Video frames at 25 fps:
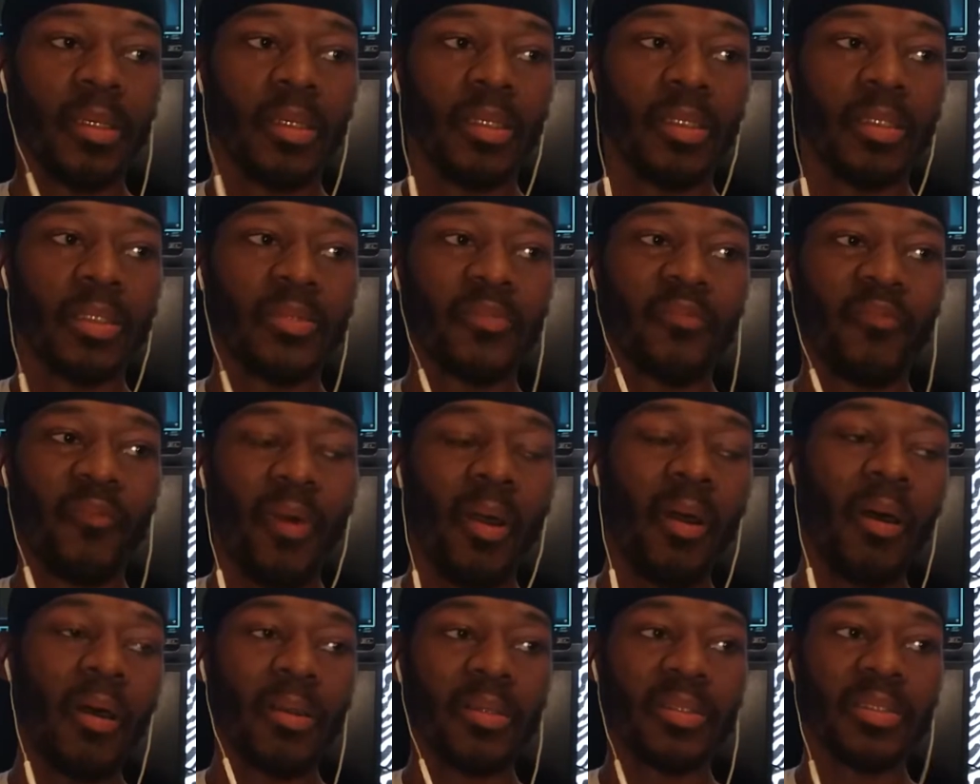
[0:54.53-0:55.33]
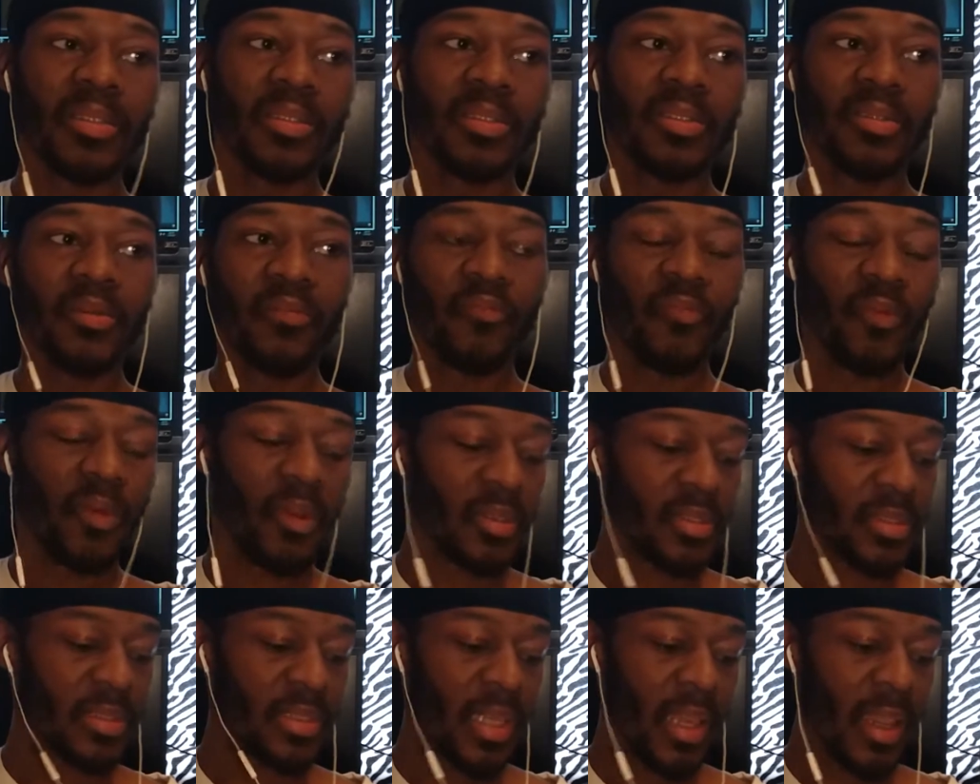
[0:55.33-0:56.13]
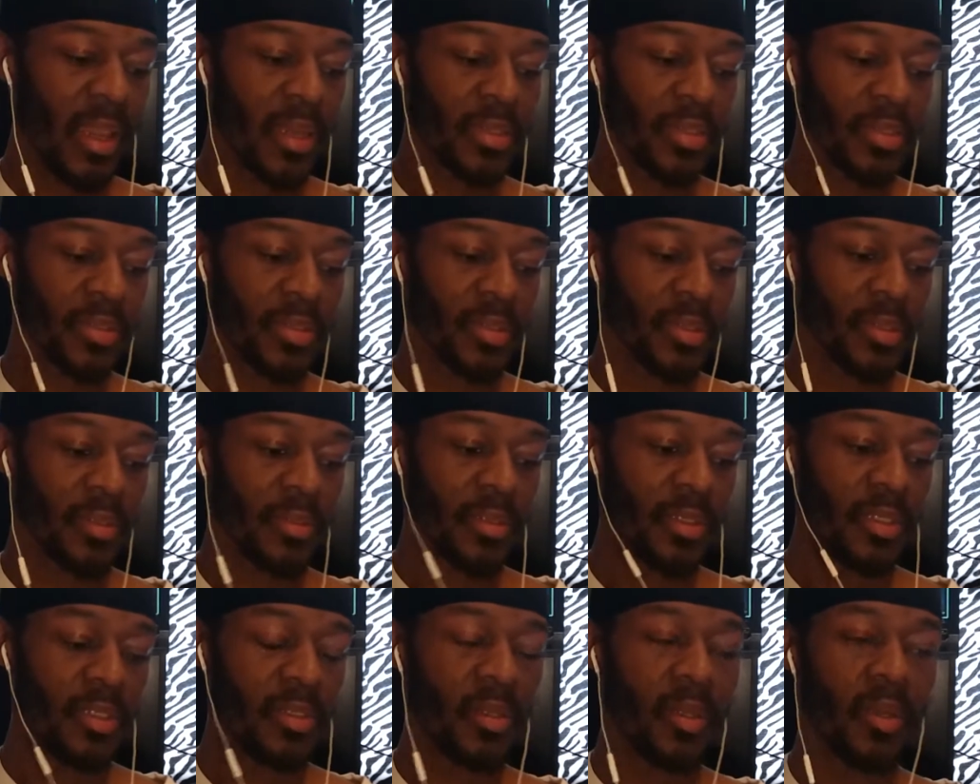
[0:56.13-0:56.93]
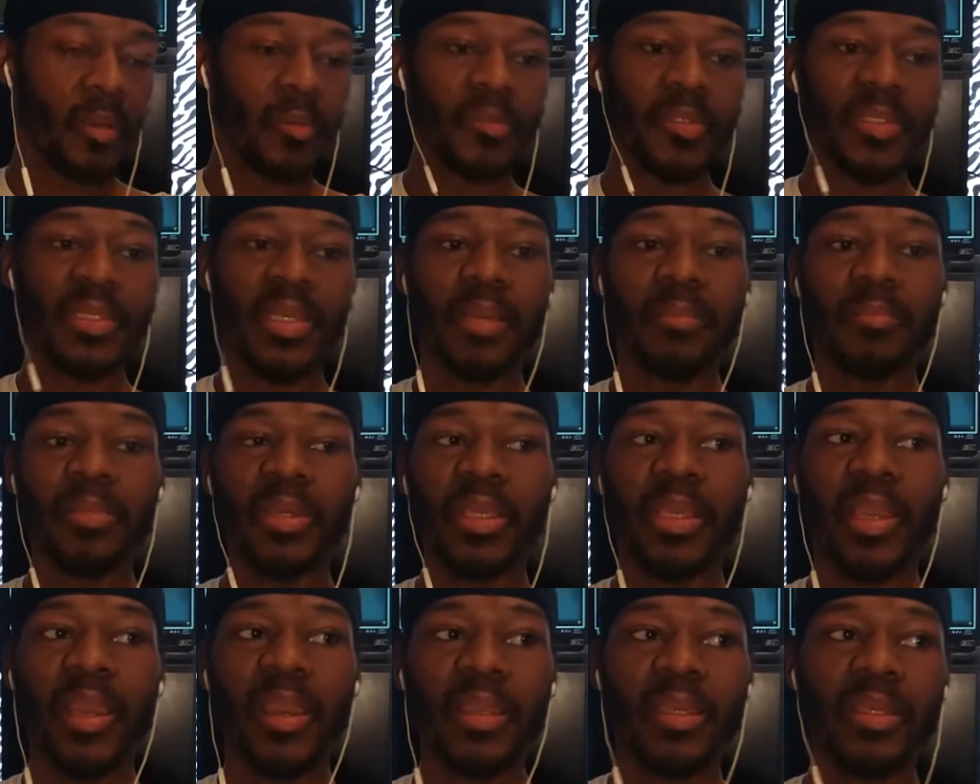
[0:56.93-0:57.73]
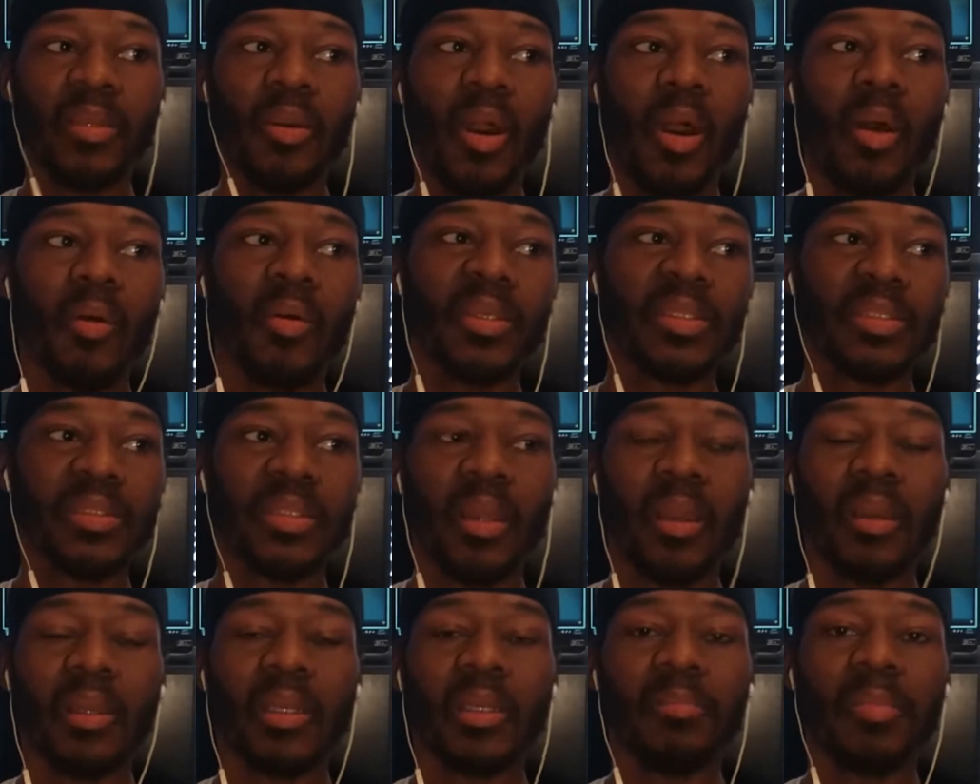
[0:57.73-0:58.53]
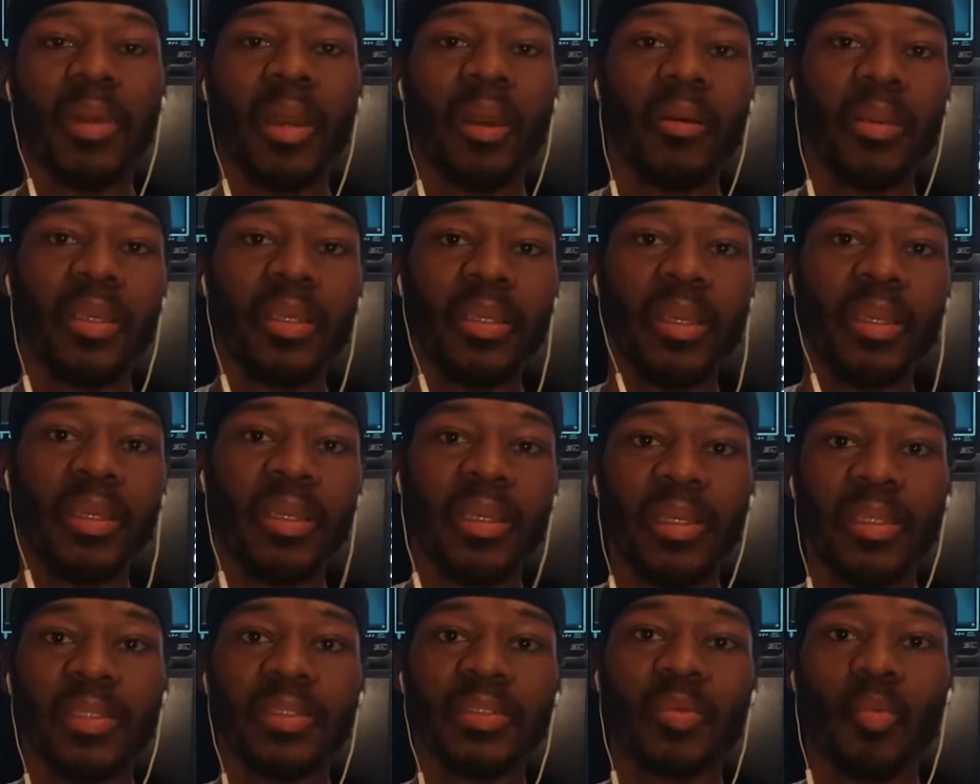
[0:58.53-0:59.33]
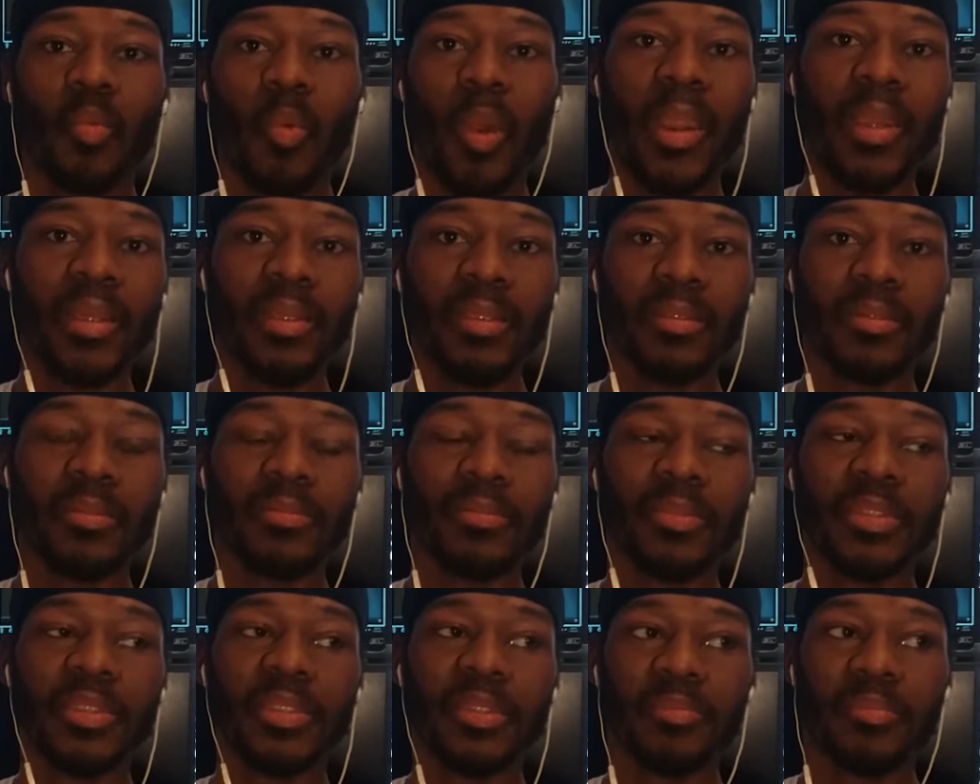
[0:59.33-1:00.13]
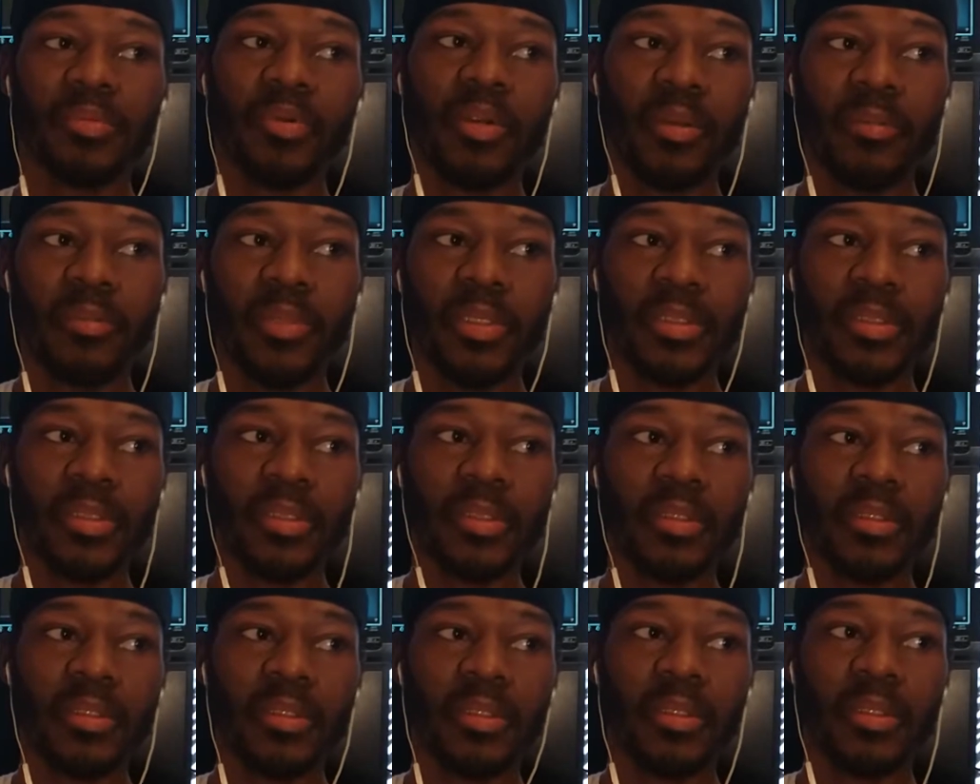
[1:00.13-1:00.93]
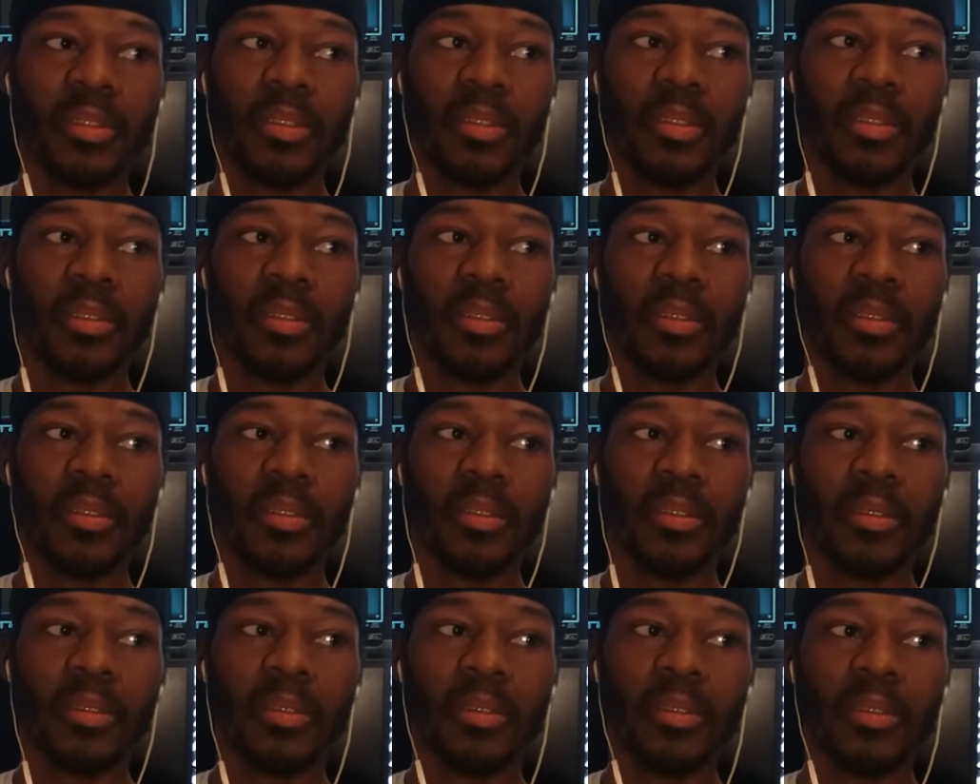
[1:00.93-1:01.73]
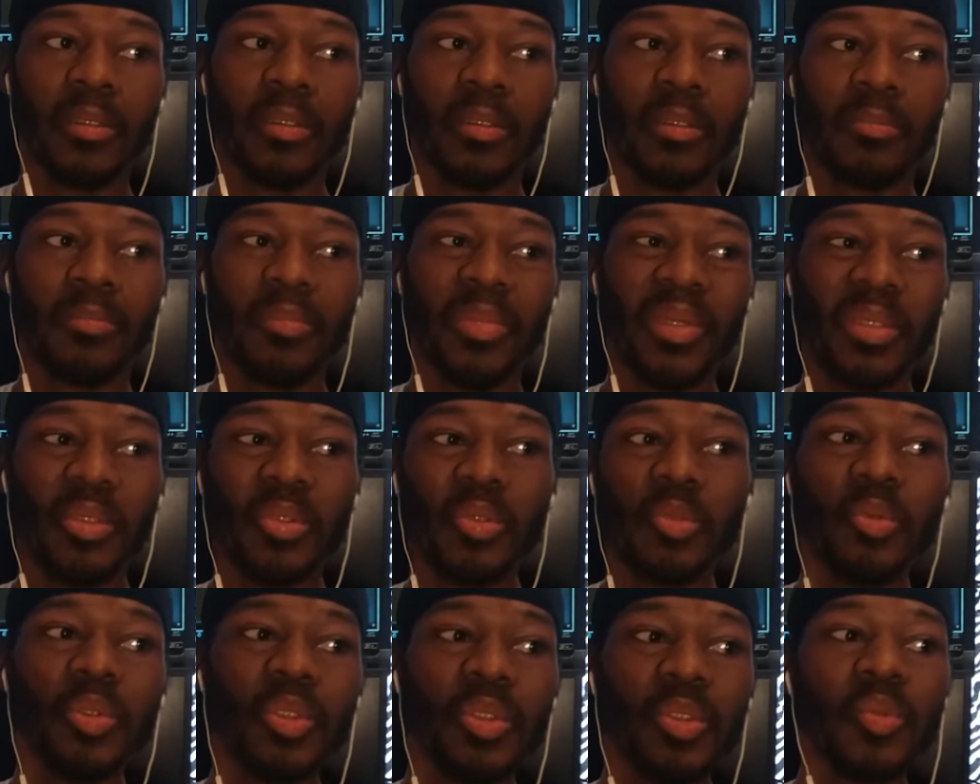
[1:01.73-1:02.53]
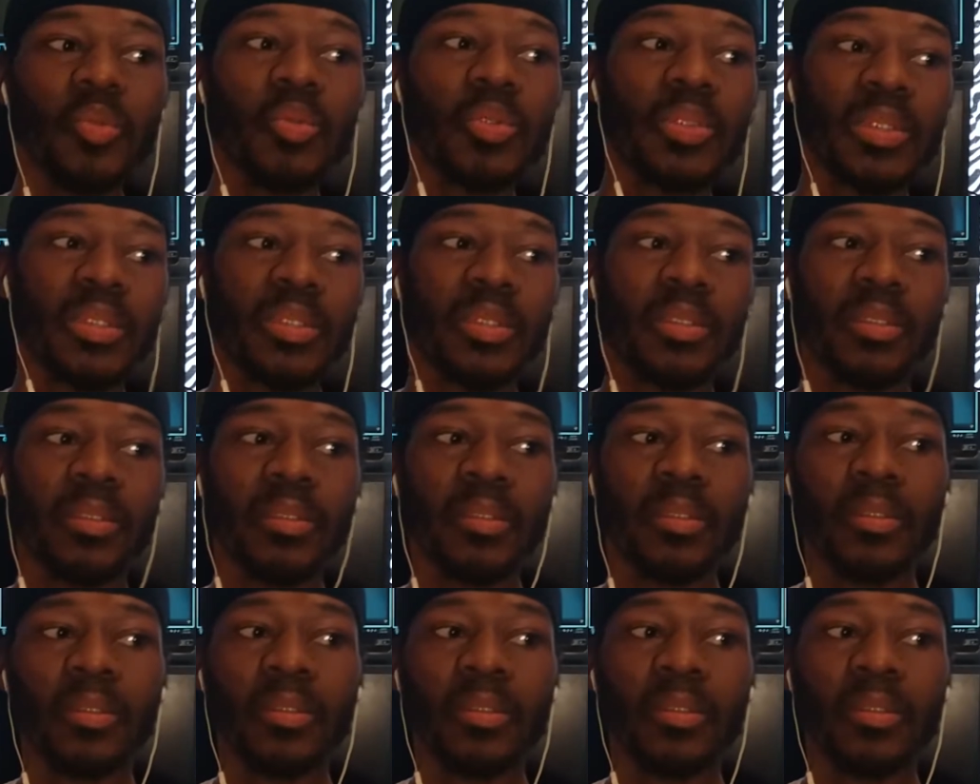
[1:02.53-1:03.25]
it's false. It's a false doctrine. You know what I'm saying? But yeah, he always talking about he against white supremacy but you using